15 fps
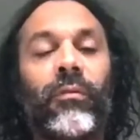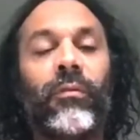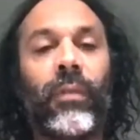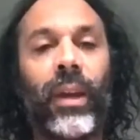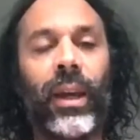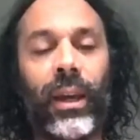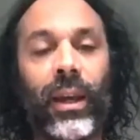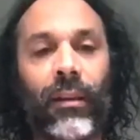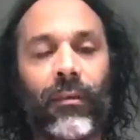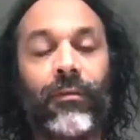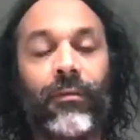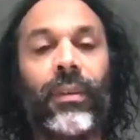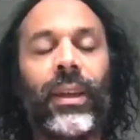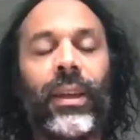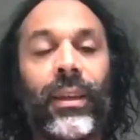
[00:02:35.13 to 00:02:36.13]
They have
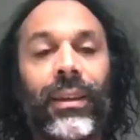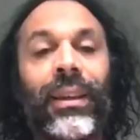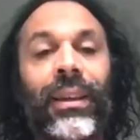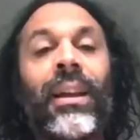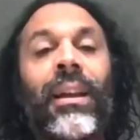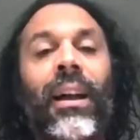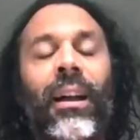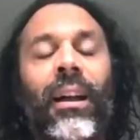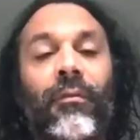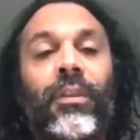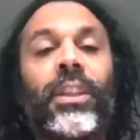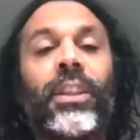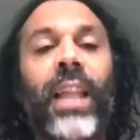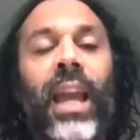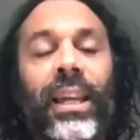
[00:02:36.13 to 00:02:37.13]
the
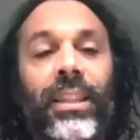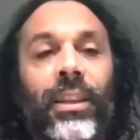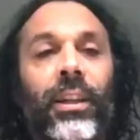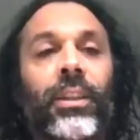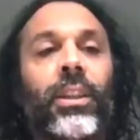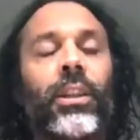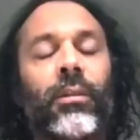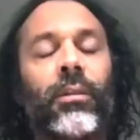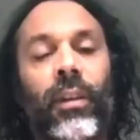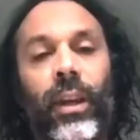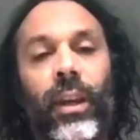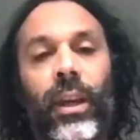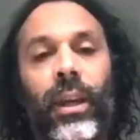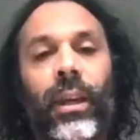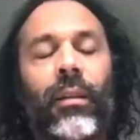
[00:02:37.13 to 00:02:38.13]
status,
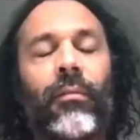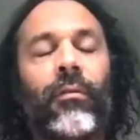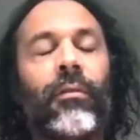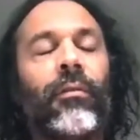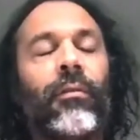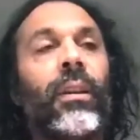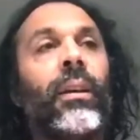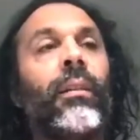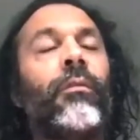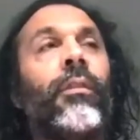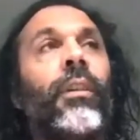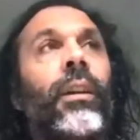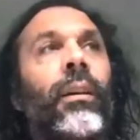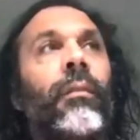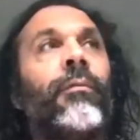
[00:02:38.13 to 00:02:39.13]
they have
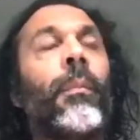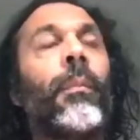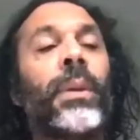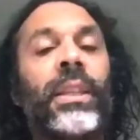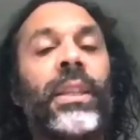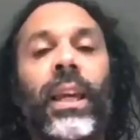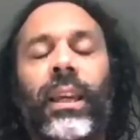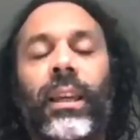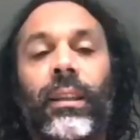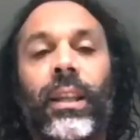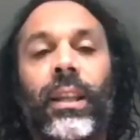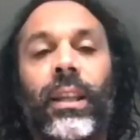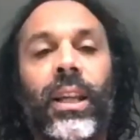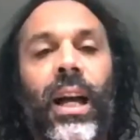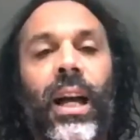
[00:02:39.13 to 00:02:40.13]
the particular
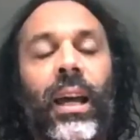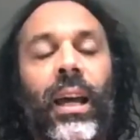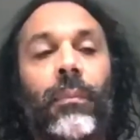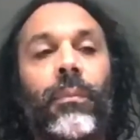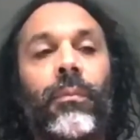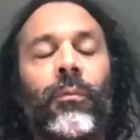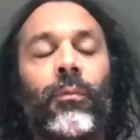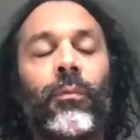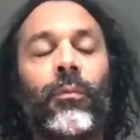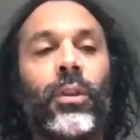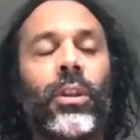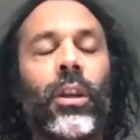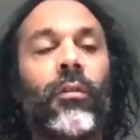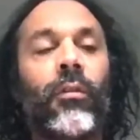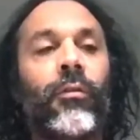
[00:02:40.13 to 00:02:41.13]
types
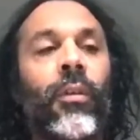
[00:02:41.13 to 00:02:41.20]
of